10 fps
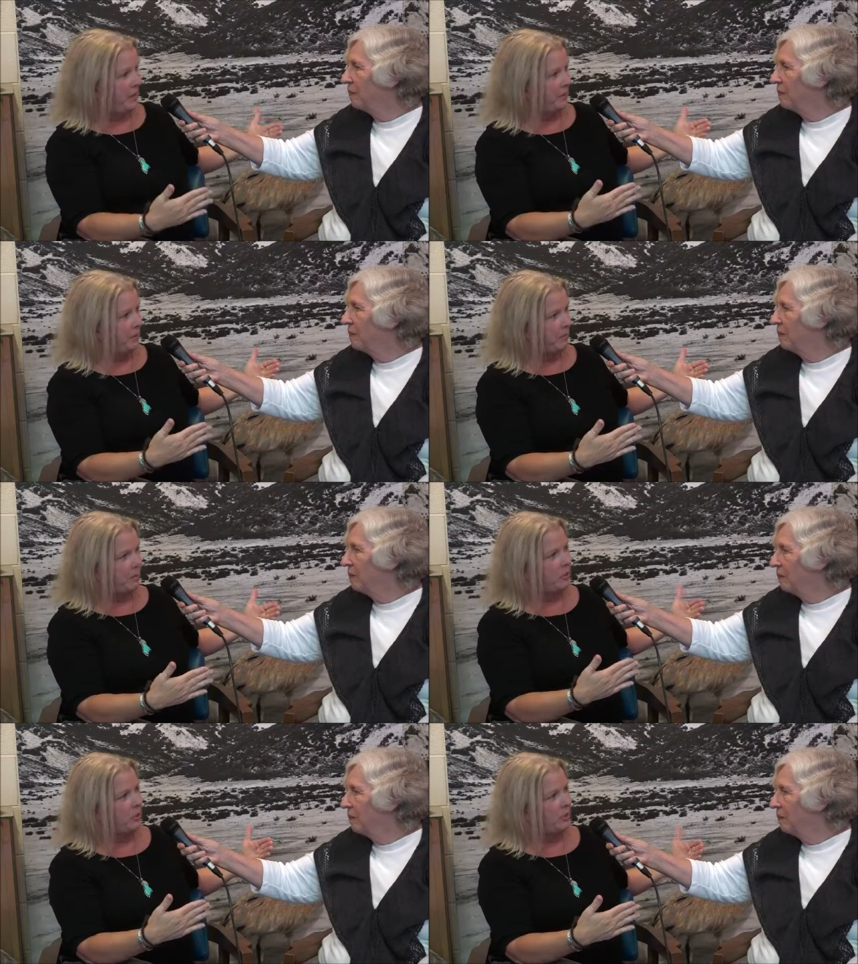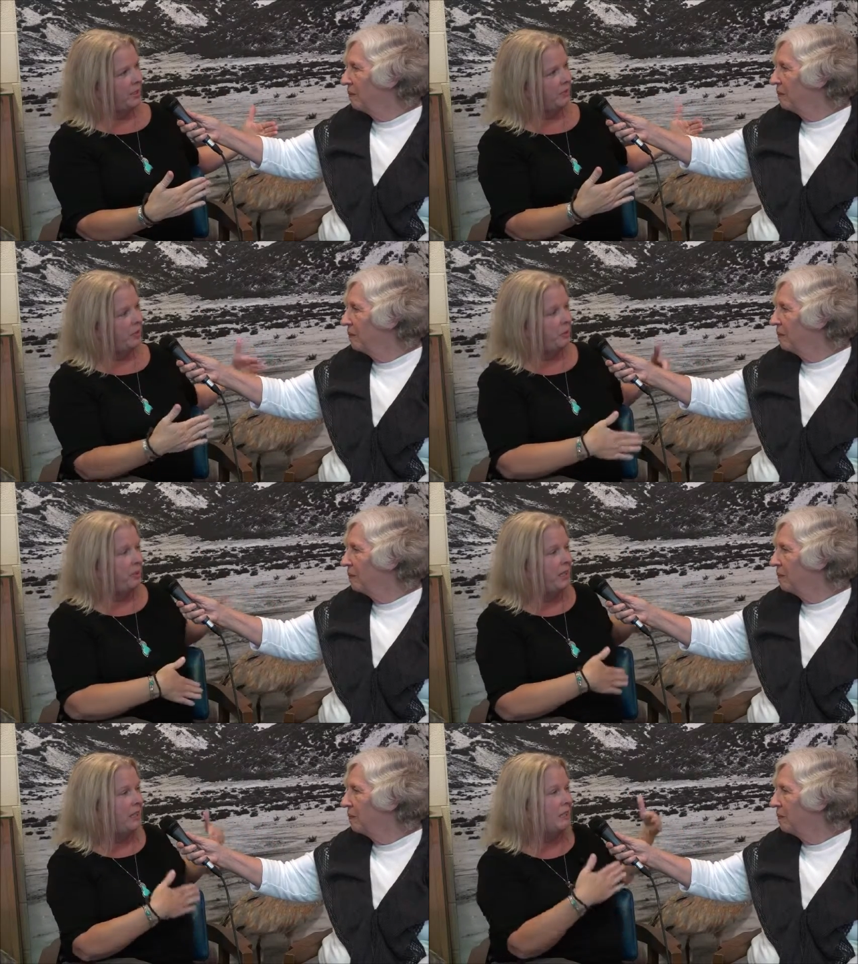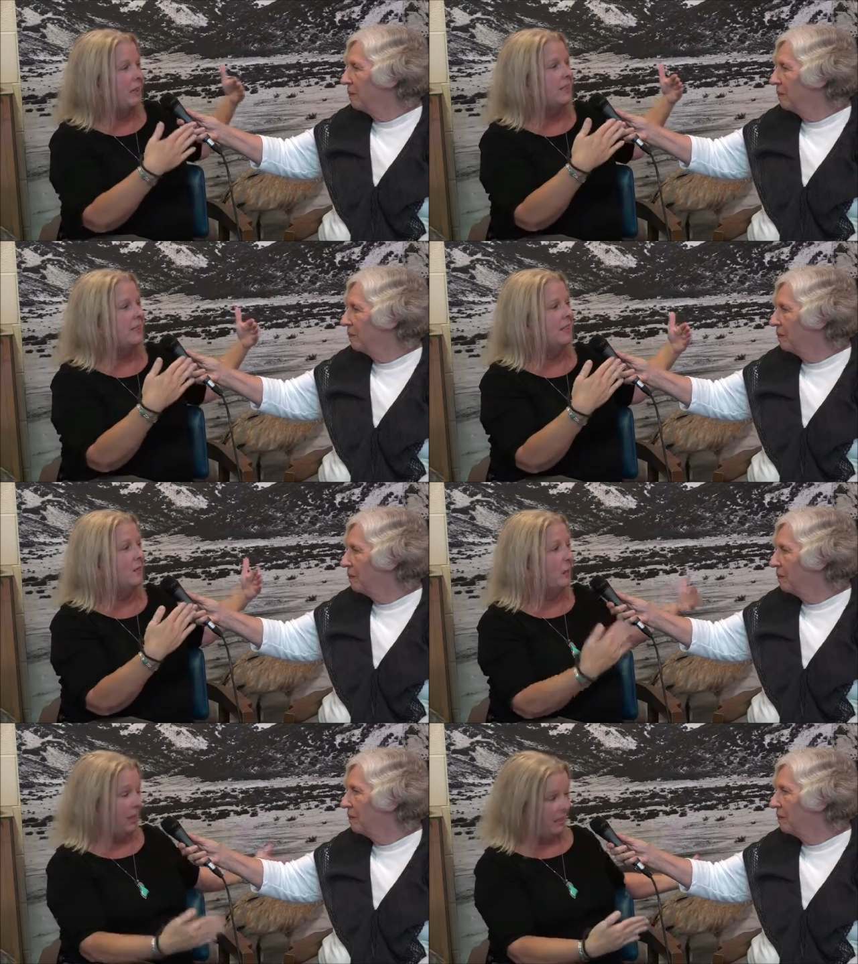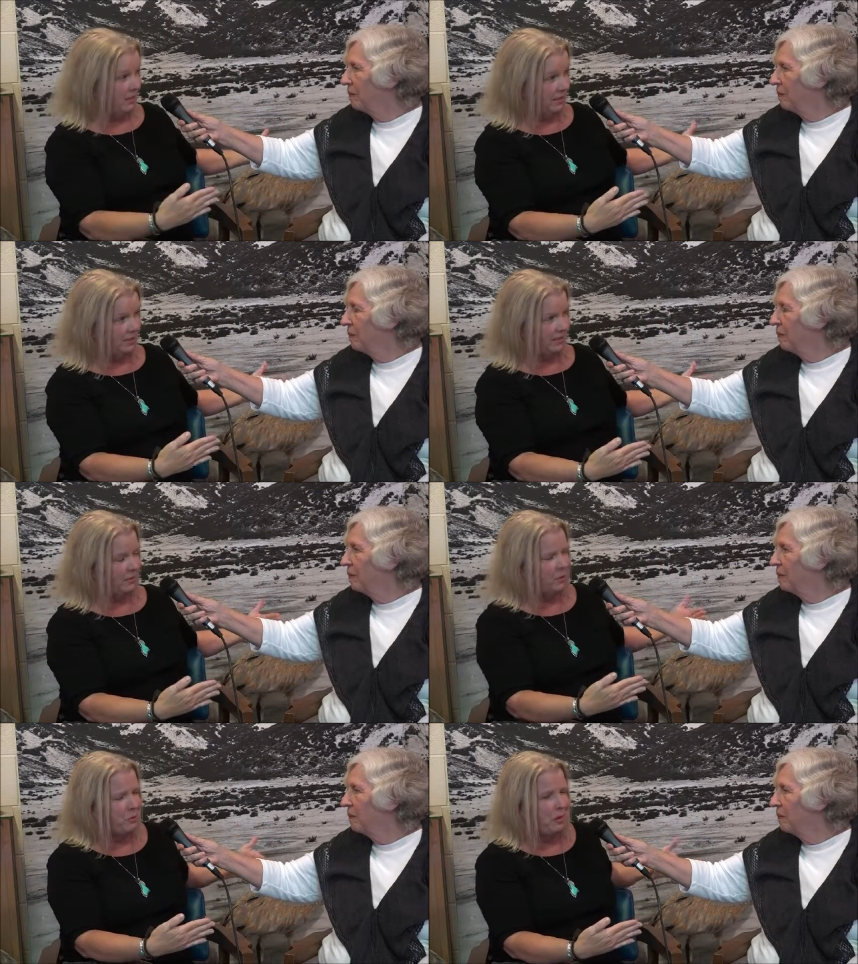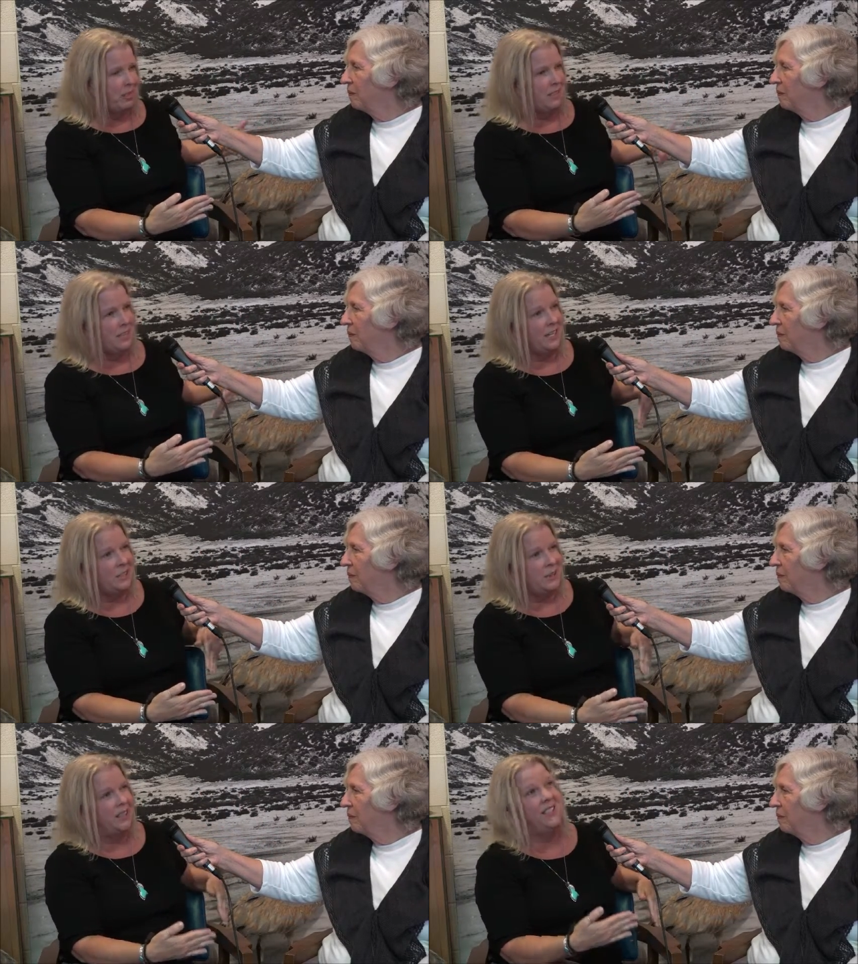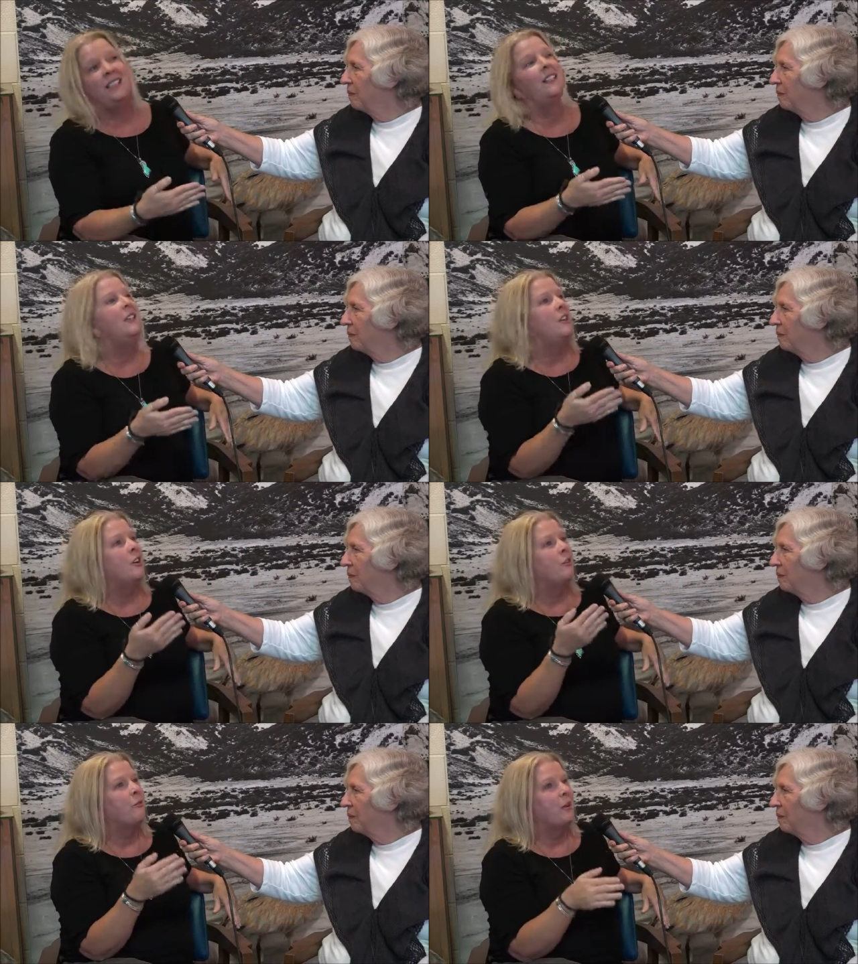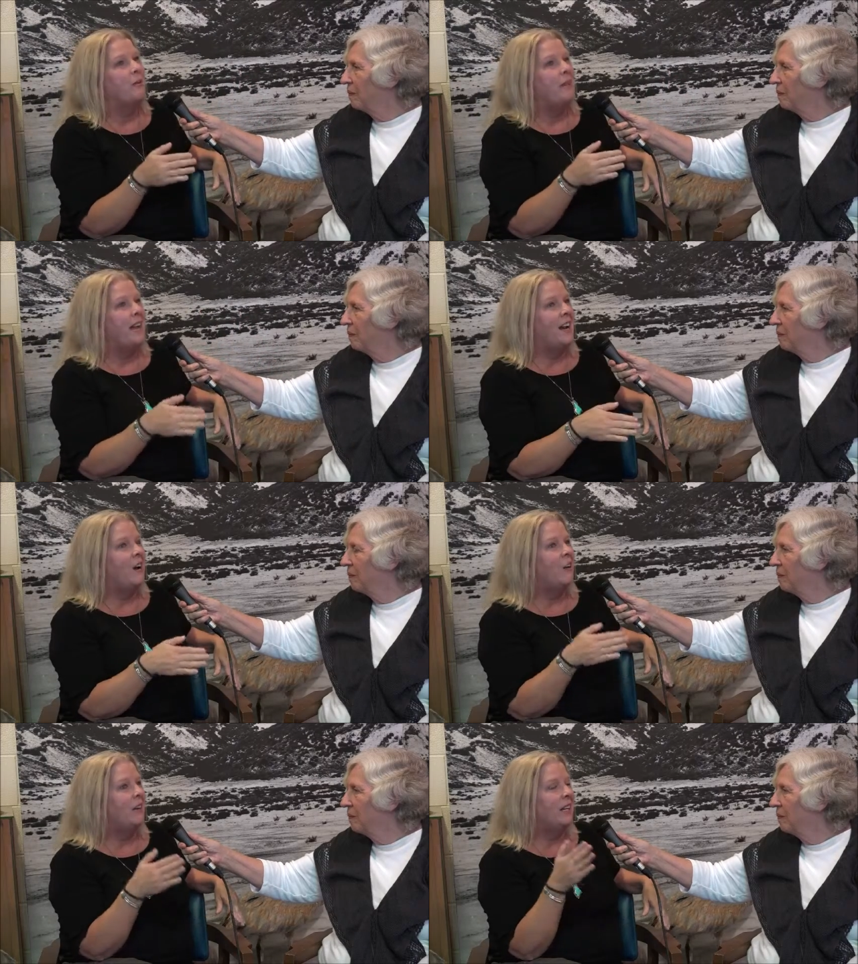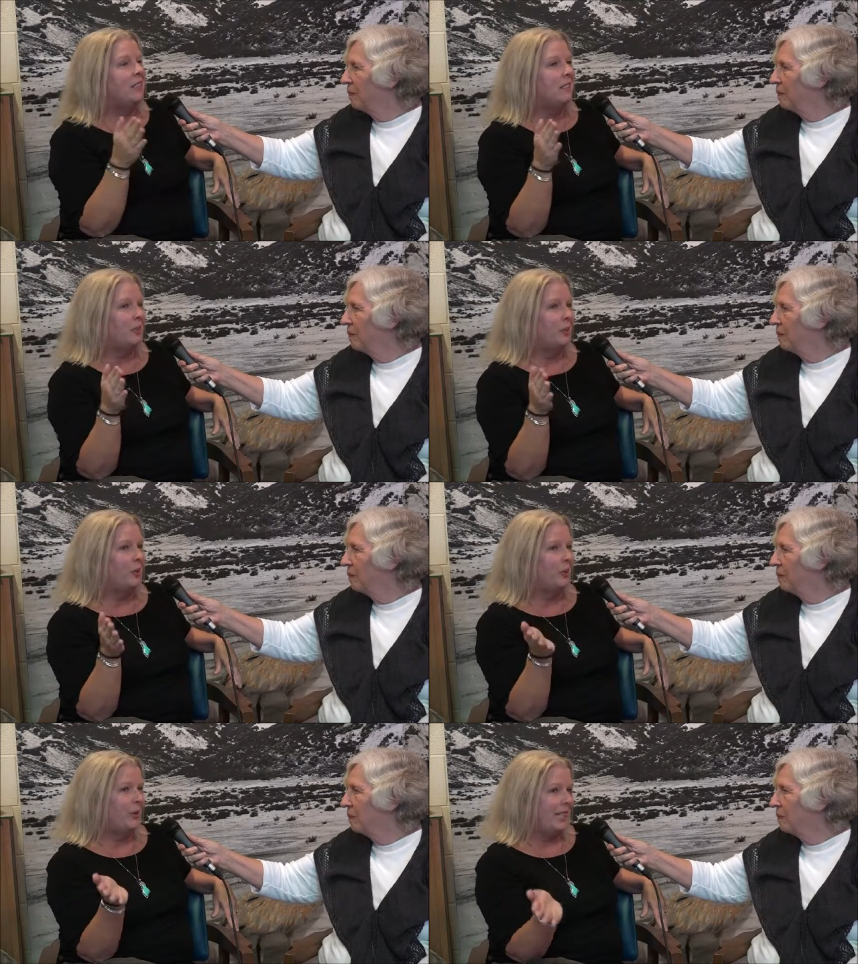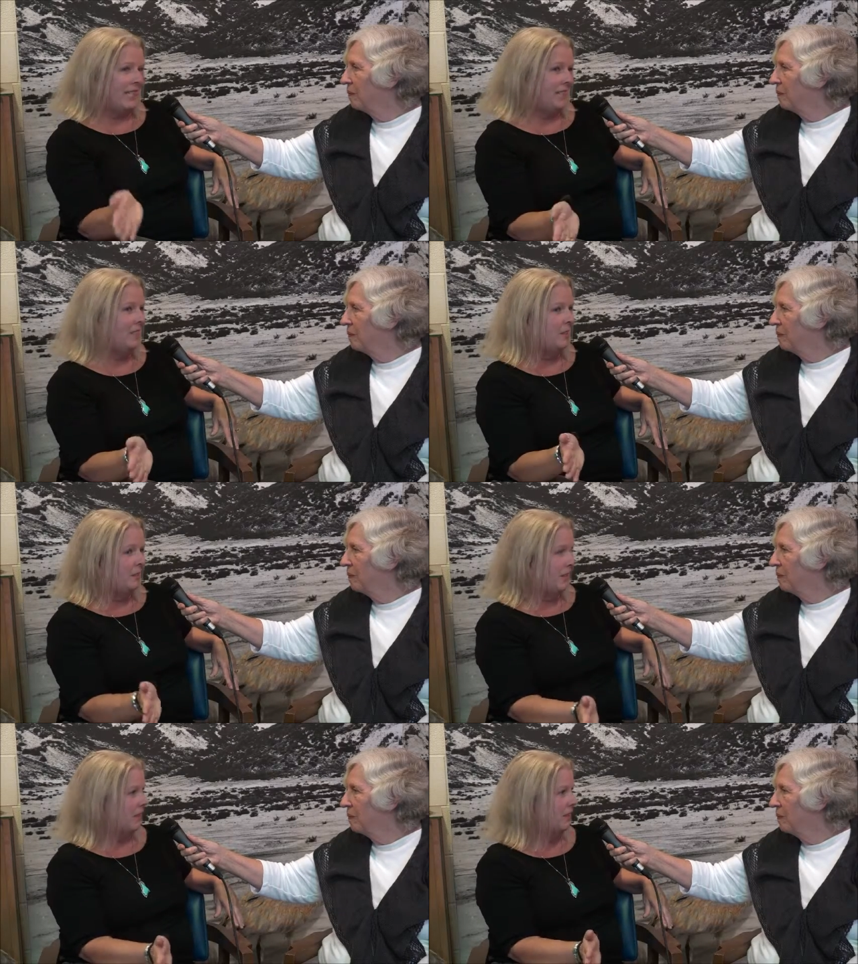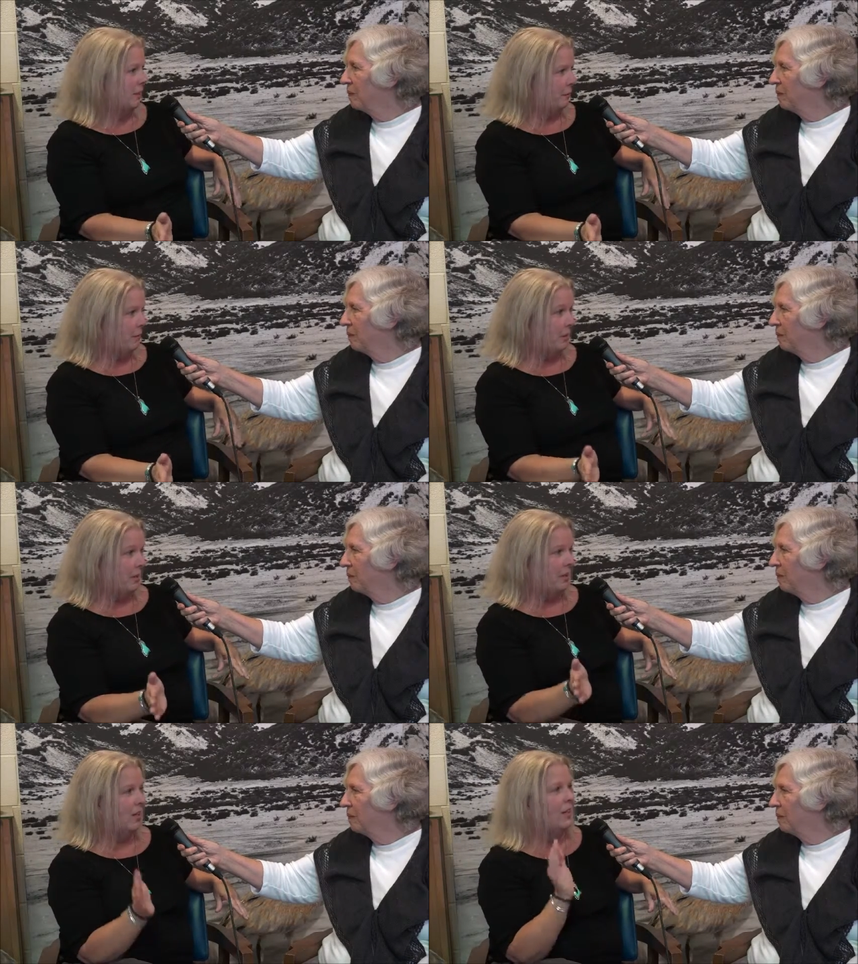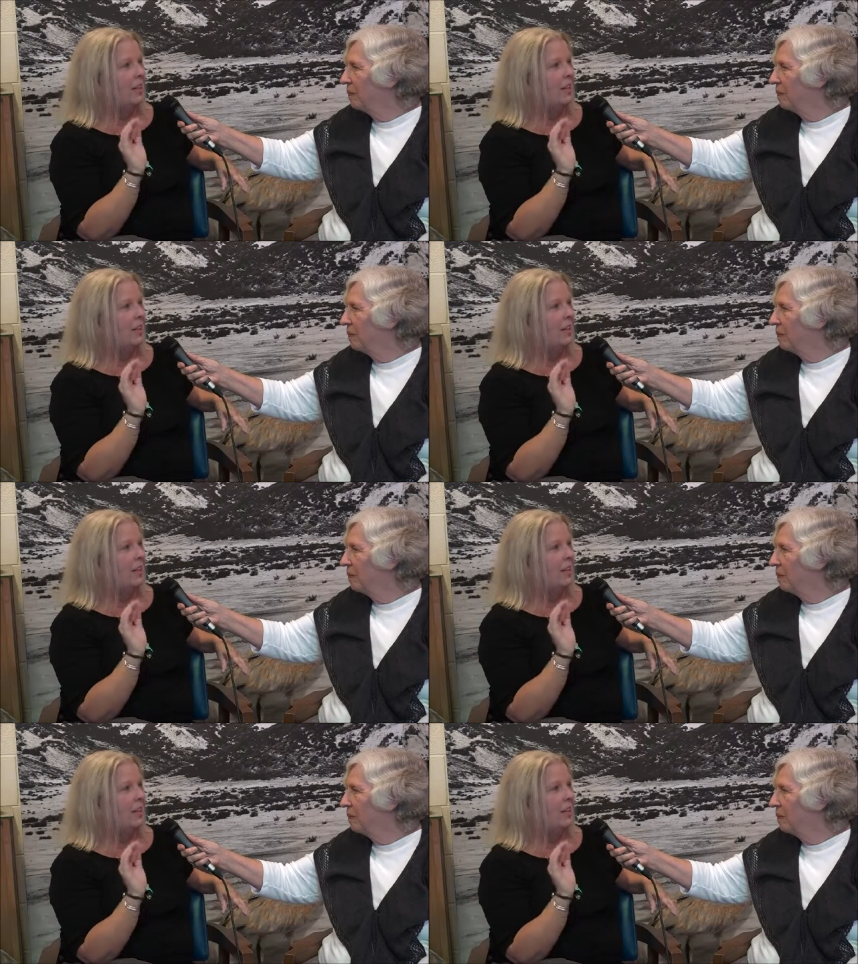Speaker 1: up the membership to increase the awareness of the organization from now until the end of December,